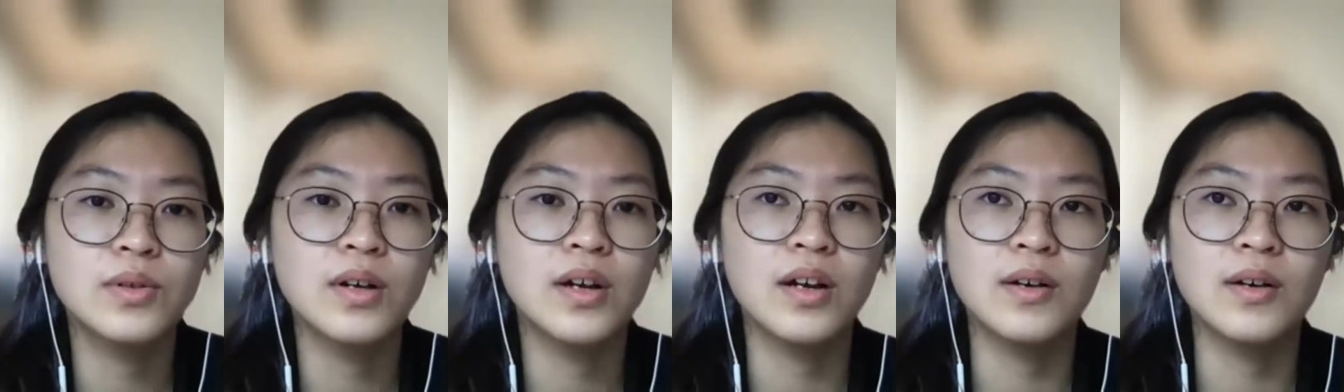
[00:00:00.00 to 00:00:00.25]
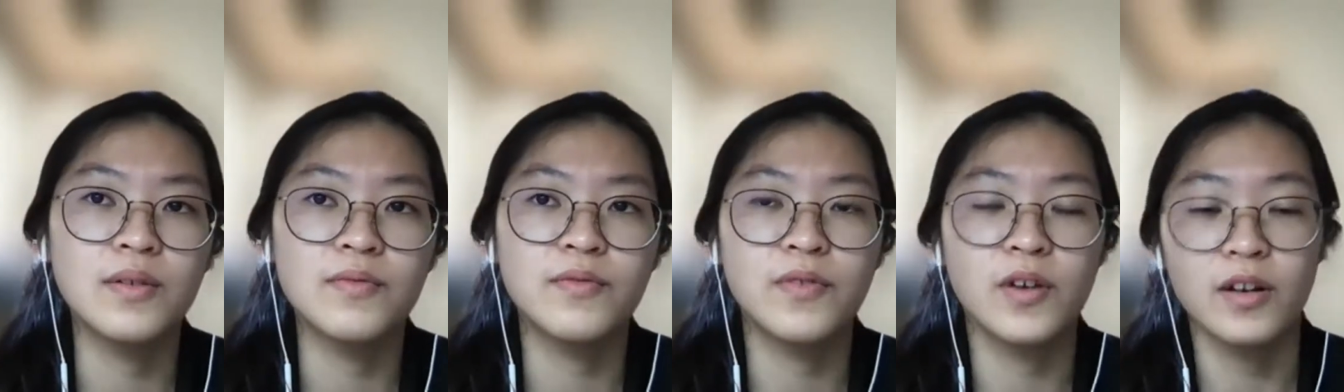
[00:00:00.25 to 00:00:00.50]

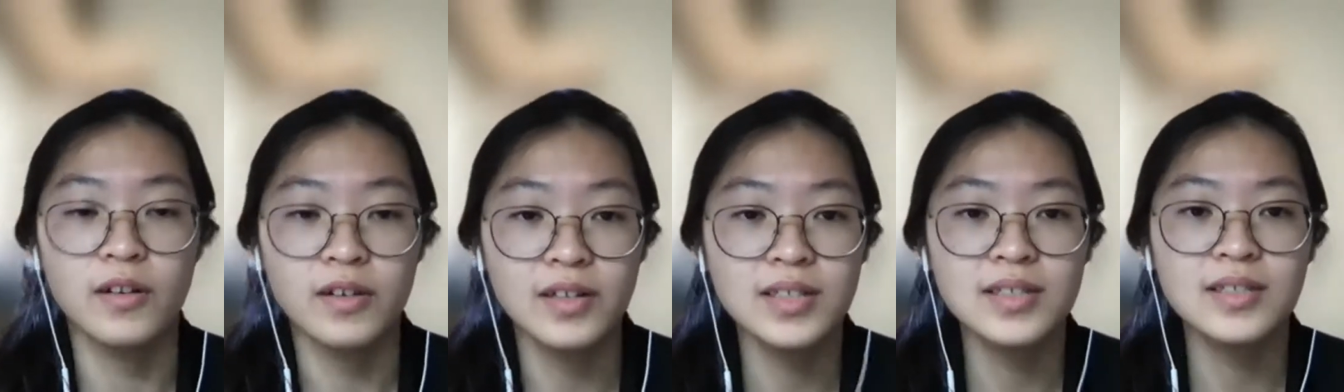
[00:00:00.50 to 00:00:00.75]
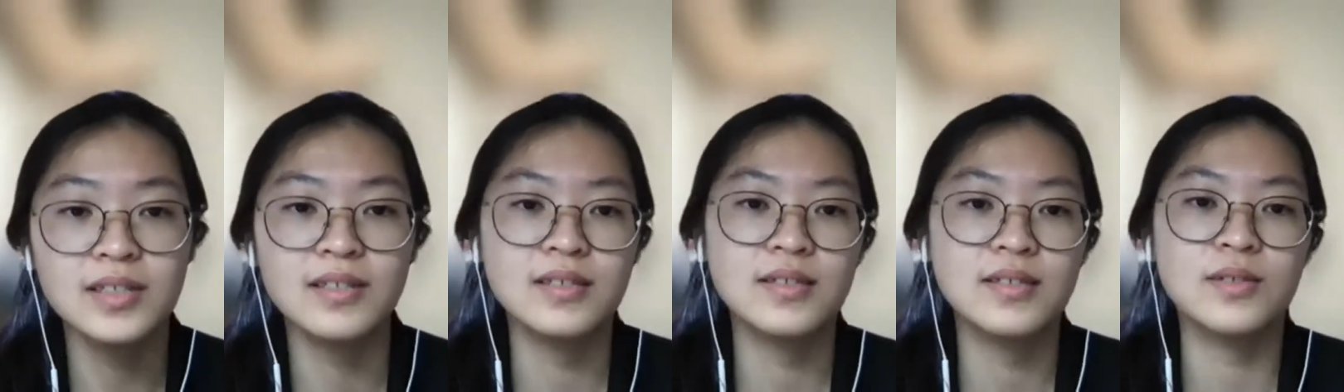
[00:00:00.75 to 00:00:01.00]
um,
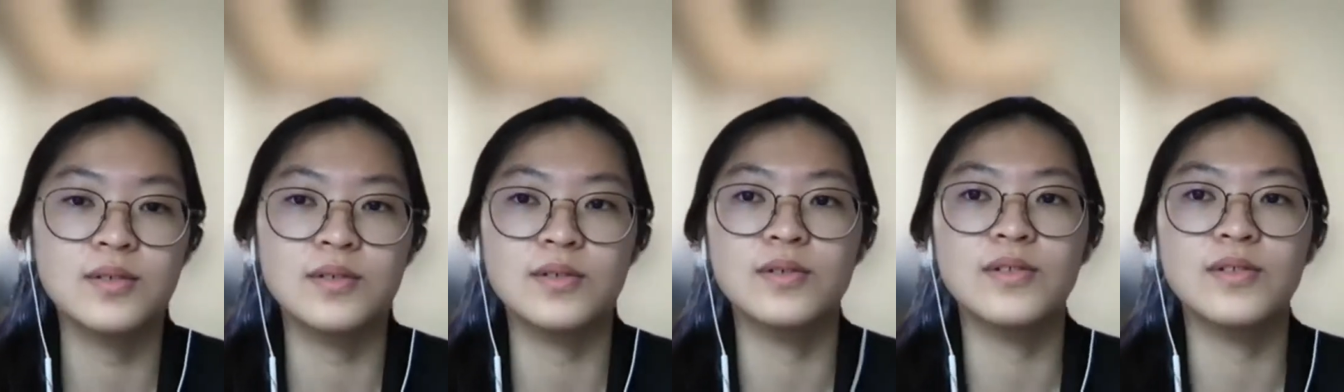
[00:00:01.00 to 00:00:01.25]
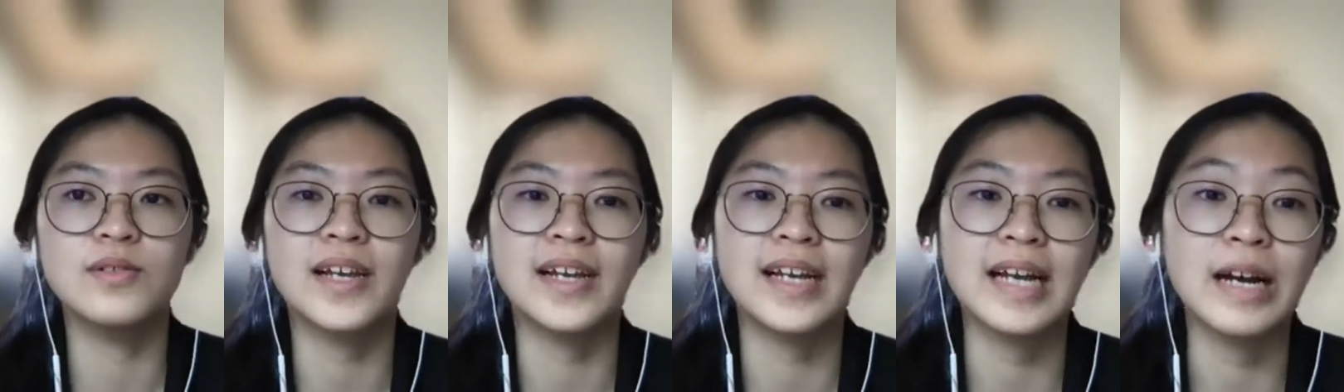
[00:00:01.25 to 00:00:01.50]
forests, so
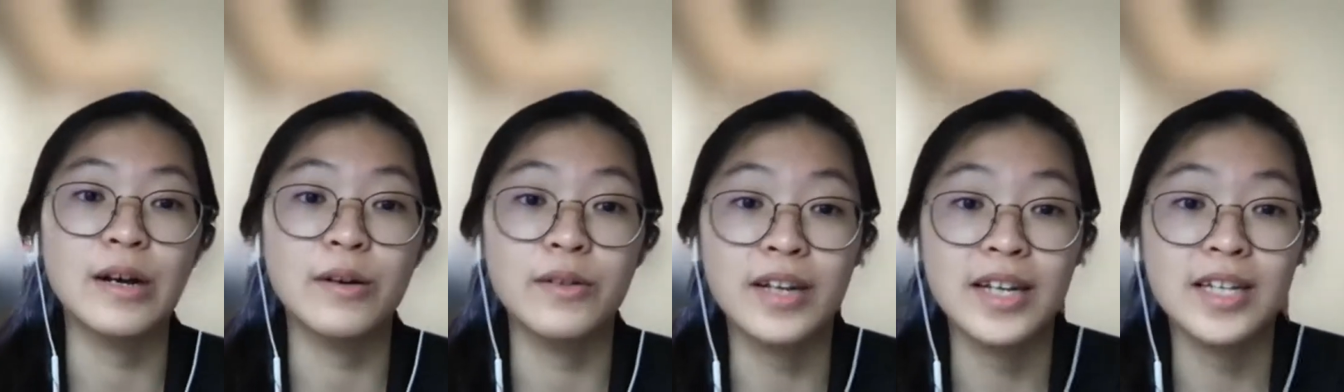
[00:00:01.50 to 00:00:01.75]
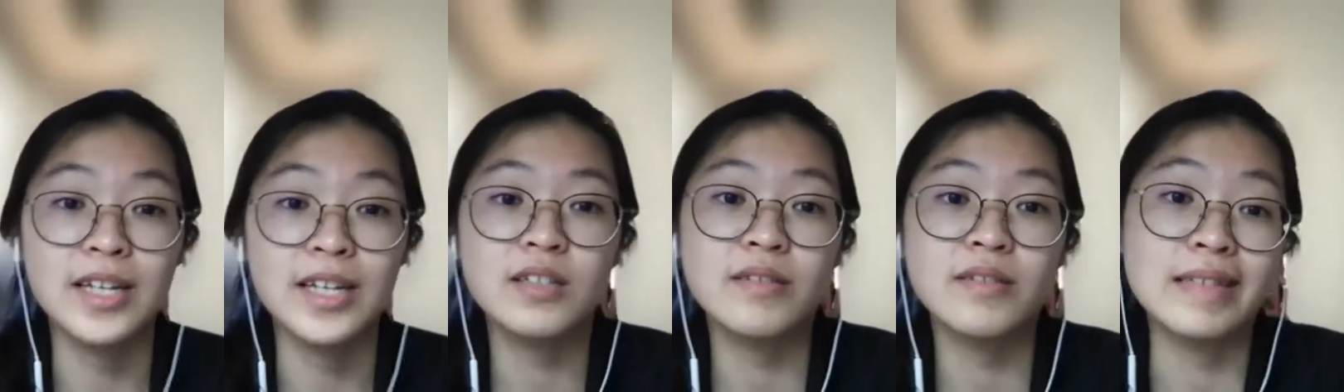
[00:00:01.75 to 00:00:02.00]
like our
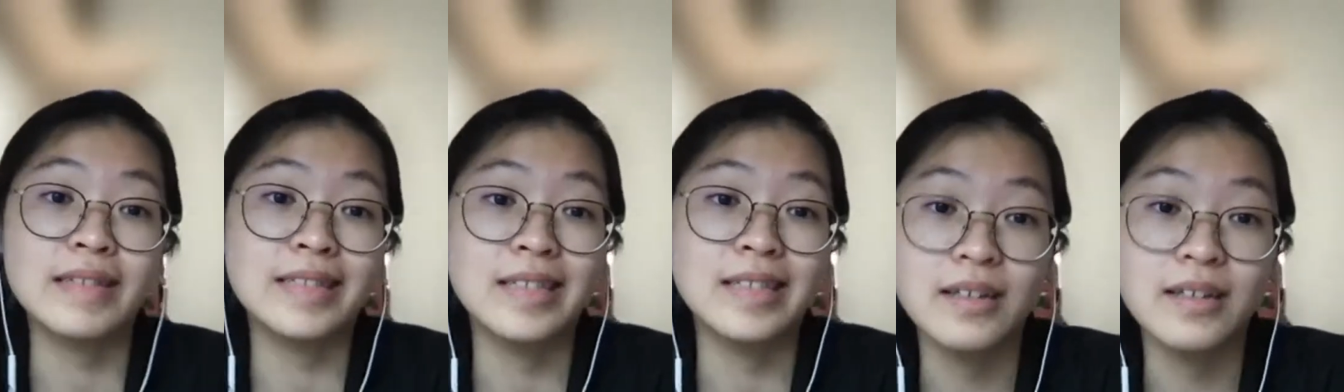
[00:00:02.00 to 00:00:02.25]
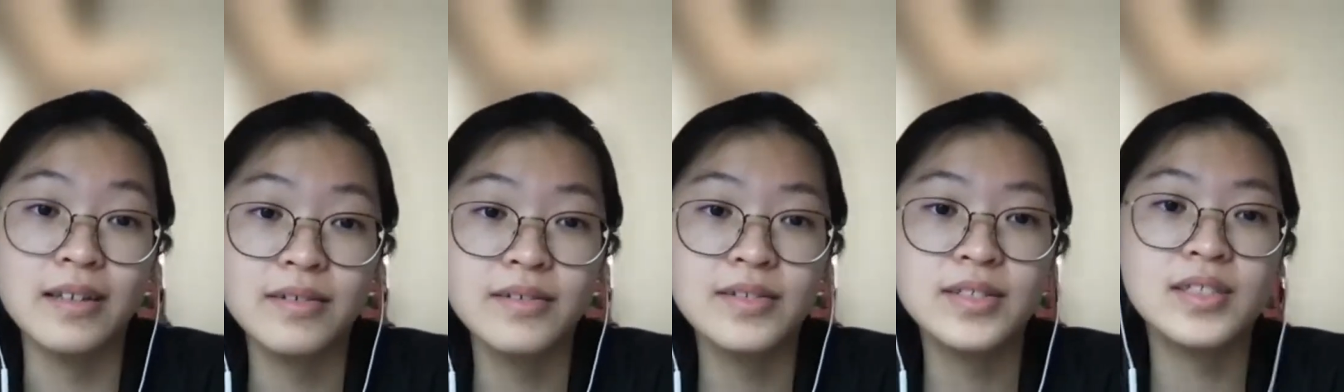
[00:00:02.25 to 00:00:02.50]
nature
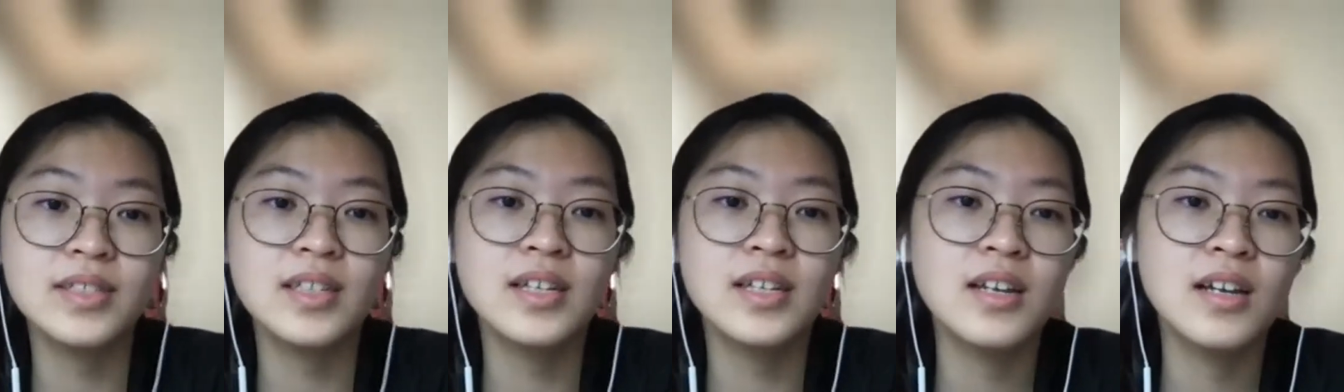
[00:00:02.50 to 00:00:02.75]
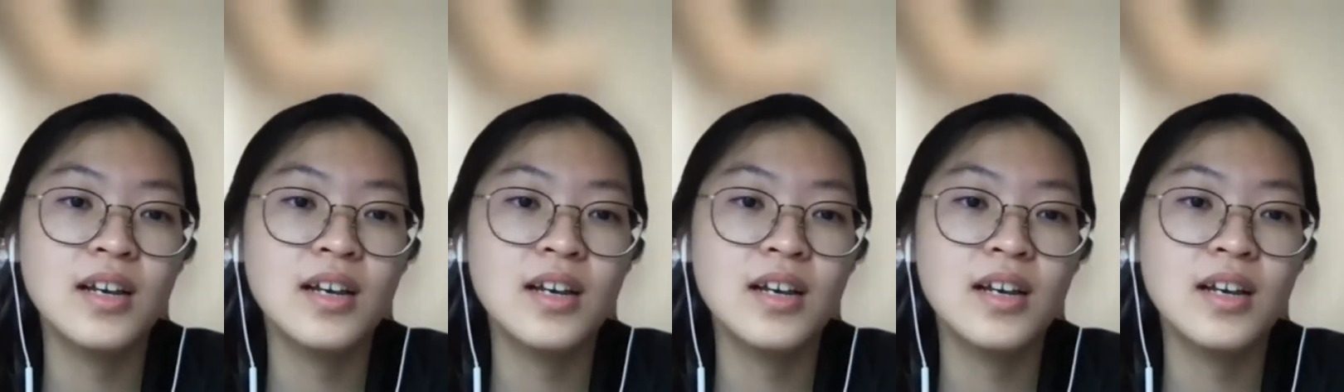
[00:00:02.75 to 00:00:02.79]
reserves.